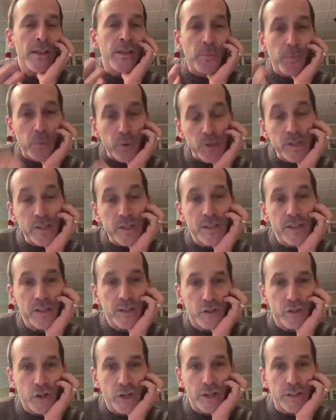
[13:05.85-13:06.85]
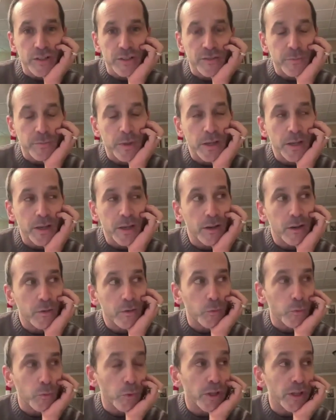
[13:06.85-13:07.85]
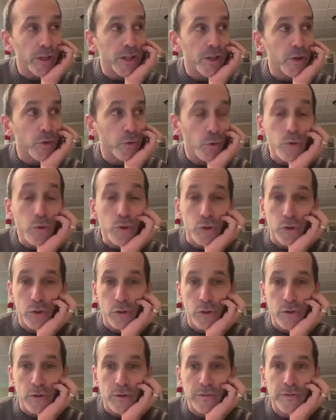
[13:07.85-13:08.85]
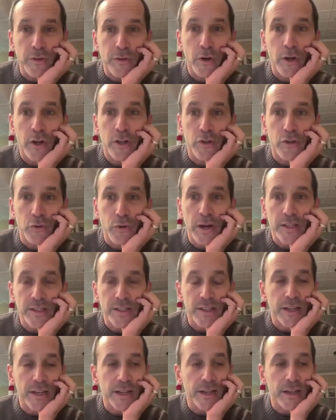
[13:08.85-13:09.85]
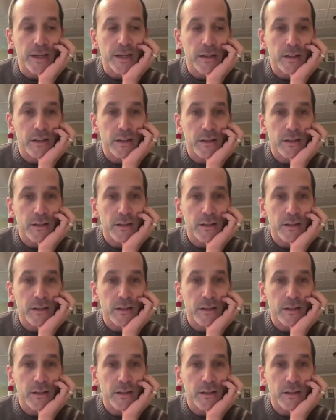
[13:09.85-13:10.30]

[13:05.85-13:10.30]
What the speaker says: The prisons and the jails have been really crucial for addressing,